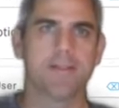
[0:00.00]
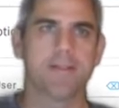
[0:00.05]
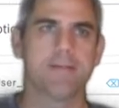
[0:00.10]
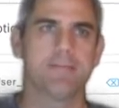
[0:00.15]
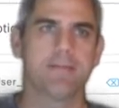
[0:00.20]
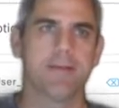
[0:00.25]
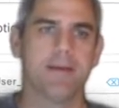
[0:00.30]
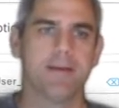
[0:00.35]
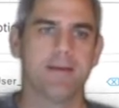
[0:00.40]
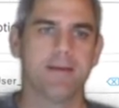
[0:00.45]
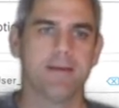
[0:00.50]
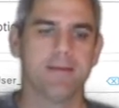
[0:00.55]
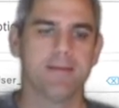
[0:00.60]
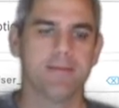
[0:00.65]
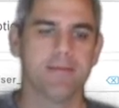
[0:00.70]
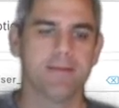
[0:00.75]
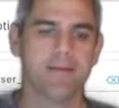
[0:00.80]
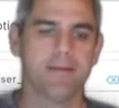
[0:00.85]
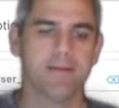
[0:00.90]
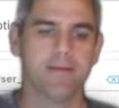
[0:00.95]
and
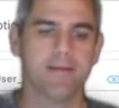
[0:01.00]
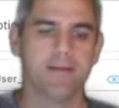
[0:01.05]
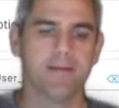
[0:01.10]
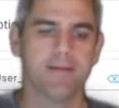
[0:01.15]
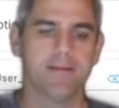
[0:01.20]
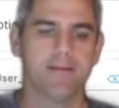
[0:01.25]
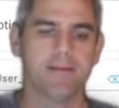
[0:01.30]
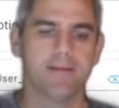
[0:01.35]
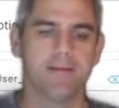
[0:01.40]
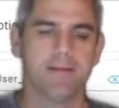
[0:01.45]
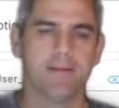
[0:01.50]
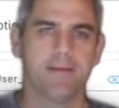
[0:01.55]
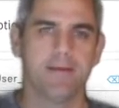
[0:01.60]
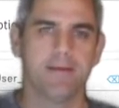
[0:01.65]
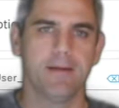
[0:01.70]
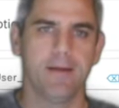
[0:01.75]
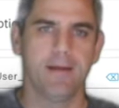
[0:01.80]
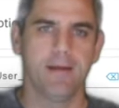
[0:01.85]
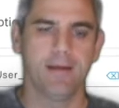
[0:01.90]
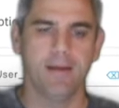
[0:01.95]

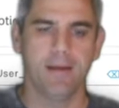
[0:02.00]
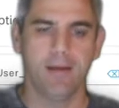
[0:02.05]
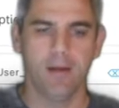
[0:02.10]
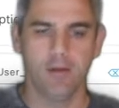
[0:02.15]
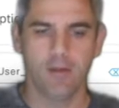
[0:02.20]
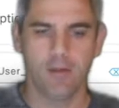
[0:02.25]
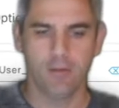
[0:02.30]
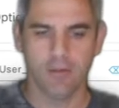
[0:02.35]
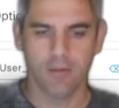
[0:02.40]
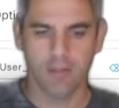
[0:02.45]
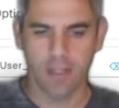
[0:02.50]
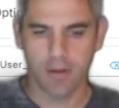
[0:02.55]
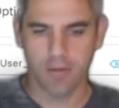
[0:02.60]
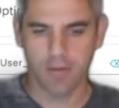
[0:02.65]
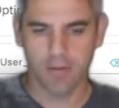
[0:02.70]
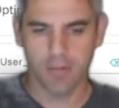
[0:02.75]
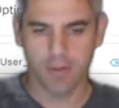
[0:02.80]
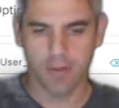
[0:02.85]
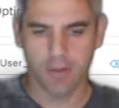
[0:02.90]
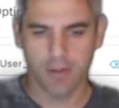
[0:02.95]
how you allow
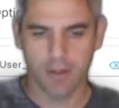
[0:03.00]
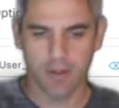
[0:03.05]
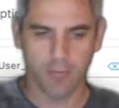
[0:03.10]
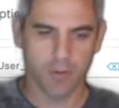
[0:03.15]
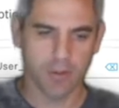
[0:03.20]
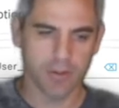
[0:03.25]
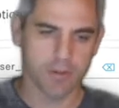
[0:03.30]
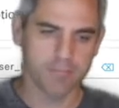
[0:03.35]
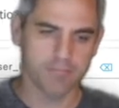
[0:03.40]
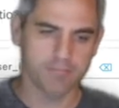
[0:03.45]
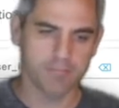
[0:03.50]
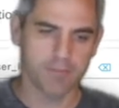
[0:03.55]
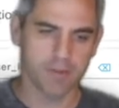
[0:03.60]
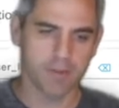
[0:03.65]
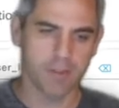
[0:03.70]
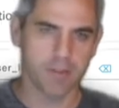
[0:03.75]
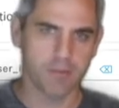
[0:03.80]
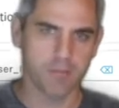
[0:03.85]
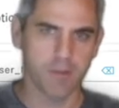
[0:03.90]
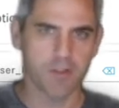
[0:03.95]
them on the network,
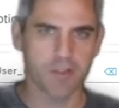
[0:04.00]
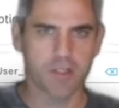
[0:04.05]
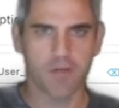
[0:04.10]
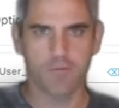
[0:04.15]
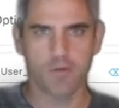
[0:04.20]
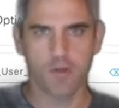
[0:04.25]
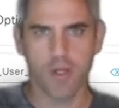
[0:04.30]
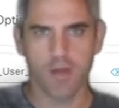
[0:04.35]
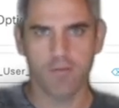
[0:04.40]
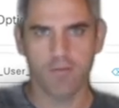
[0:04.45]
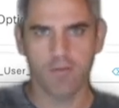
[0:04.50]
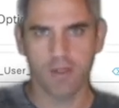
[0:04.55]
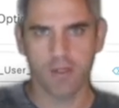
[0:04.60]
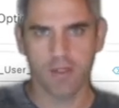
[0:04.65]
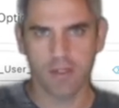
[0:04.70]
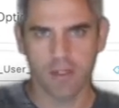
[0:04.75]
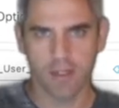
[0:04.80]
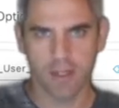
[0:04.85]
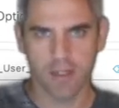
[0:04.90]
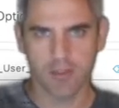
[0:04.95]
especially if you have like
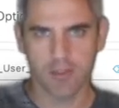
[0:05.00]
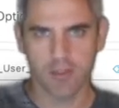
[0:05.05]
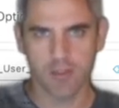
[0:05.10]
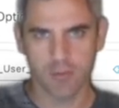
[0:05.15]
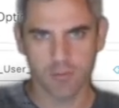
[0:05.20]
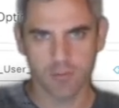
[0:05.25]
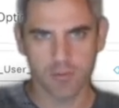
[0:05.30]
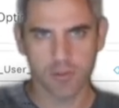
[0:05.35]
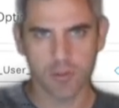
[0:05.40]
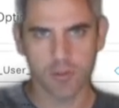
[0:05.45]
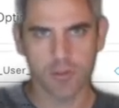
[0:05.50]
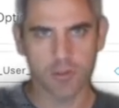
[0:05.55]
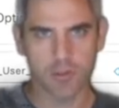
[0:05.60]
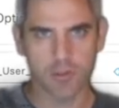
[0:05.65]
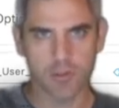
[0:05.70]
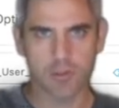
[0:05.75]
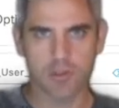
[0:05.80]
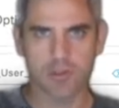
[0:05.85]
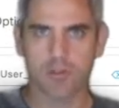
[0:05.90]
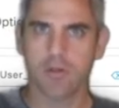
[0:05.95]
guest
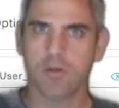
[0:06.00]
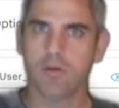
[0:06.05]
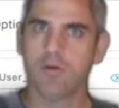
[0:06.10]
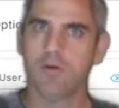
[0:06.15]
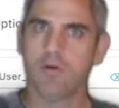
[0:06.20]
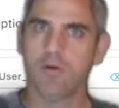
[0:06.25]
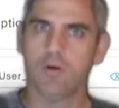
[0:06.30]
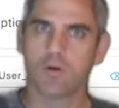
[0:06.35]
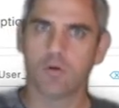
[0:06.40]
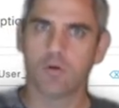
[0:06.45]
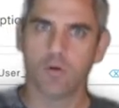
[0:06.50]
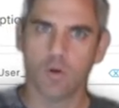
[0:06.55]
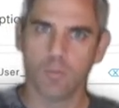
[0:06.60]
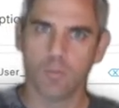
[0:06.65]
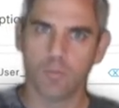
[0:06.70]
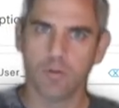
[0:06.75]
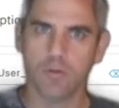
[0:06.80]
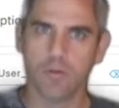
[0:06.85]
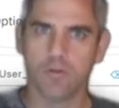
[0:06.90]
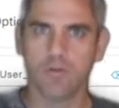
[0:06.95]
users or
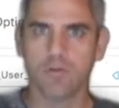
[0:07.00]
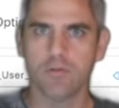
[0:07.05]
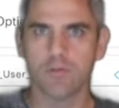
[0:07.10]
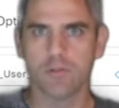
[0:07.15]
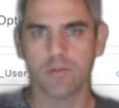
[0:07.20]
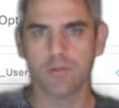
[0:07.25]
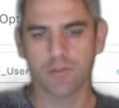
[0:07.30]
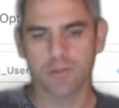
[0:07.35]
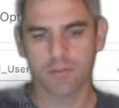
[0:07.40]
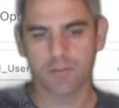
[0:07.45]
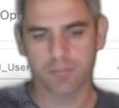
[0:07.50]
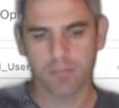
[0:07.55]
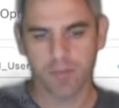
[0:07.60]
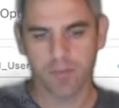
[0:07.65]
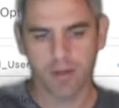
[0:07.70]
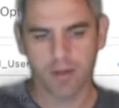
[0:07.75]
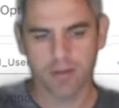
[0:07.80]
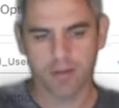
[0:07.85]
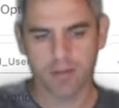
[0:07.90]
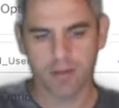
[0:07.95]
corporate users,
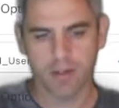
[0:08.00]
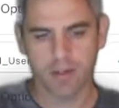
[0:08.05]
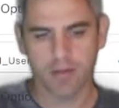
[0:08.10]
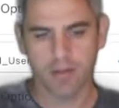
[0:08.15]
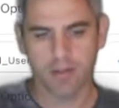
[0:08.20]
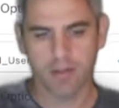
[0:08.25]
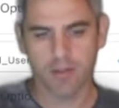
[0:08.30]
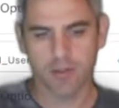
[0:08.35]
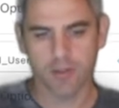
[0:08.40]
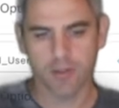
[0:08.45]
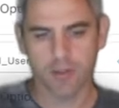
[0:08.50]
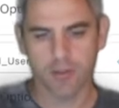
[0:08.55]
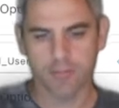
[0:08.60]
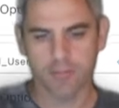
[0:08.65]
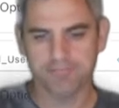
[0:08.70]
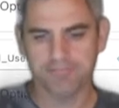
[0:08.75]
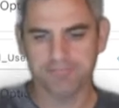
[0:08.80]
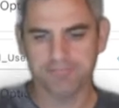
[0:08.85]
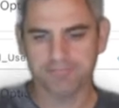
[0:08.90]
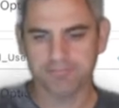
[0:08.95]
things of that nature.
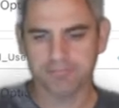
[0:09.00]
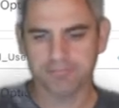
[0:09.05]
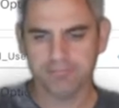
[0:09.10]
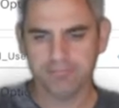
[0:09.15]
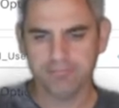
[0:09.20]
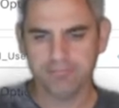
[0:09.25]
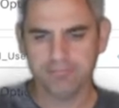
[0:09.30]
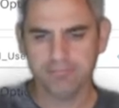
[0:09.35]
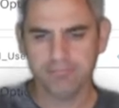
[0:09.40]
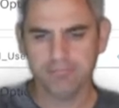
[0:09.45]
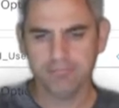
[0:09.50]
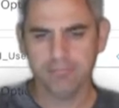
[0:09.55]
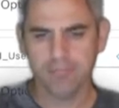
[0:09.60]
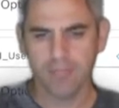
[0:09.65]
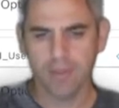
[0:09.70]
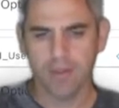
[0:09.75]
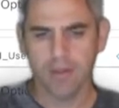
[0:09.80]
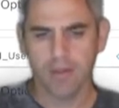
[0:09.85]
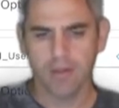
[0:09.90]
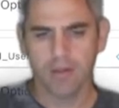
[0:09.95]

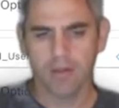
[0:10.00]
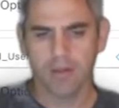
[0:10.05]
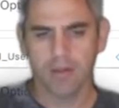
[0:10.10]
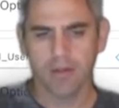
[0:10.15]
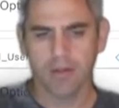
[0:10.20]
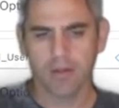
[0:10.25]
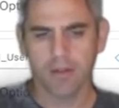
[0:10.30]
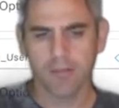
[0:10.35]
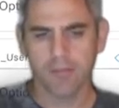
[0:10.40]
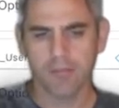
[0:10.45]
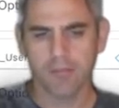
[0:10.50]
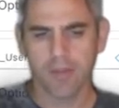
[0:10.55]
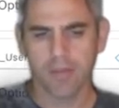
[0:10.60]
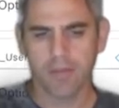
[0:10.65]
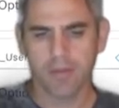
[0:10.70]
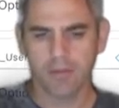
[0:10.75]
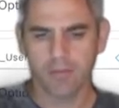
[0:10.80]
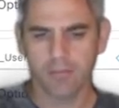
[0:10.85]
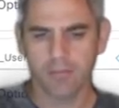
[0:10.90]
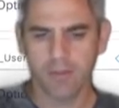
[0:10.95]
And
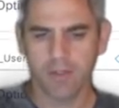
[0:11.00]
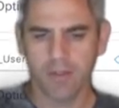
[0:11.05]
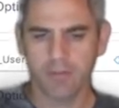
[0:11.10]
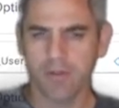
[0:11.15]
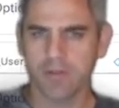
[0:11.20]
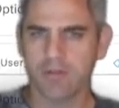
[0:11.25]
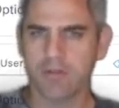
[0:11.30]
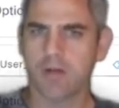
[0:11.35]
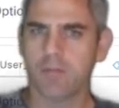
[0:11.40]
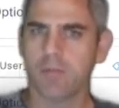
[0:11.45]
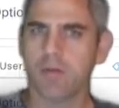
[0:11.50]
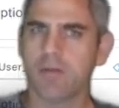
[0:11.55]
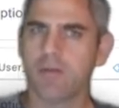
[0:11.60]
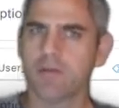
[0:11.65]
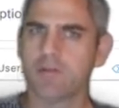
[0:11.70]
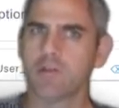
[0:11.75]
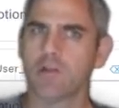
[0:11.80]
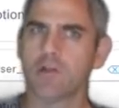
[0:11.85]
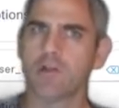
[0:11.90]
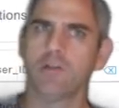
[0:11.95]
then we didn't really talk about this
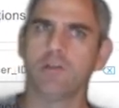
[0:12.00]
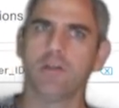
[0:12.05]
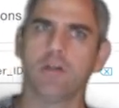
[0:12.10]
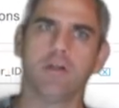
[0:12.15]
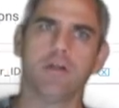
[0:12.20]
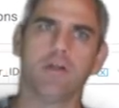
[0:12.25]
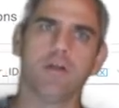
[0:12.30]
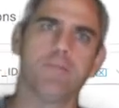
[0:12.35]
earlier,